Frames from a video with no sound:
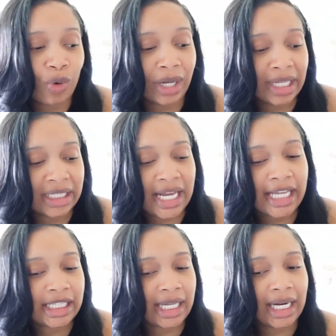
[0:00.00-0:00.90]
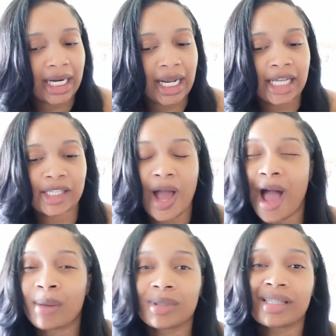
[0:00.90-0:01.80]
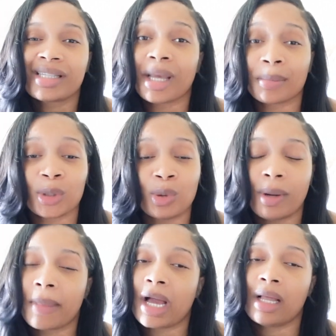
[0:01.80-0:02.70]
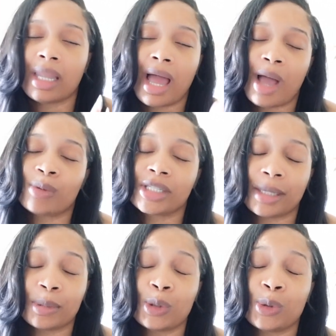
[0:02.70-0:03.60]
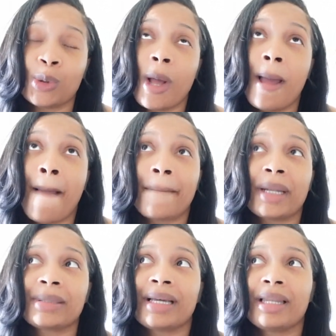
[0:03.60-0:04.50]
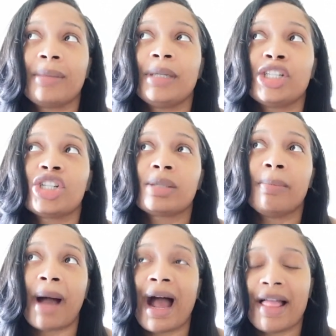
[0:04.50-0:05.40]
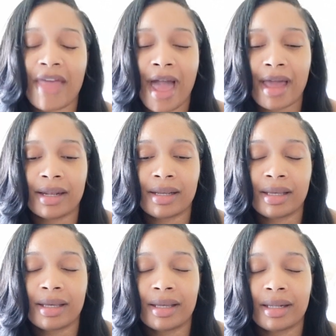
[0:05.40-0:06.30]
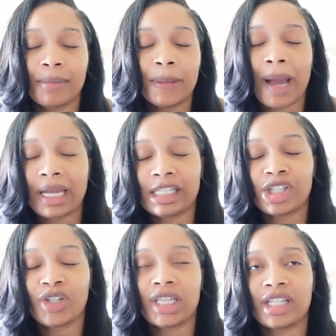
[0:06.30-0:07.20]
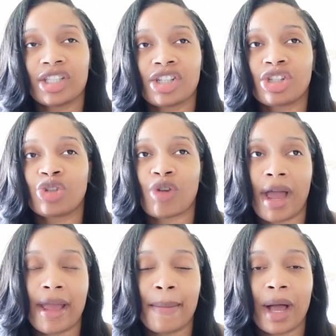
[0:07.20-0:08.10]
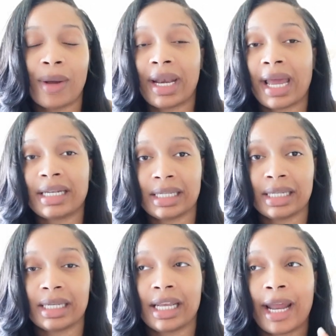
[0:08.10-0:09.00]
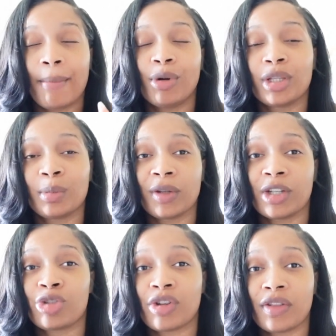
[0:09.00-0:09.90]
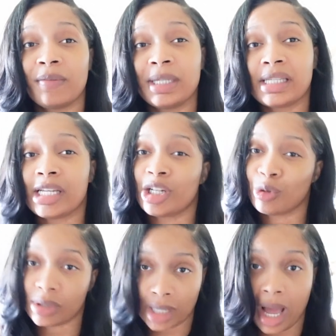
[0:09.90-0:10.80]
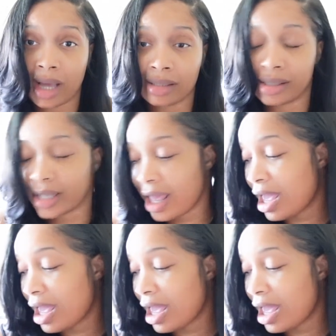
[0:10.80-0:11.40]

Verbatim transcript: Oh, that look nice, da da da da. So I was skeptical. I'm not gonna lie, I was skeptical. But I was like, let me just buy that. Let me buy these three things just to try them out. And I did. And I bought them off the strength of me seeing those slides.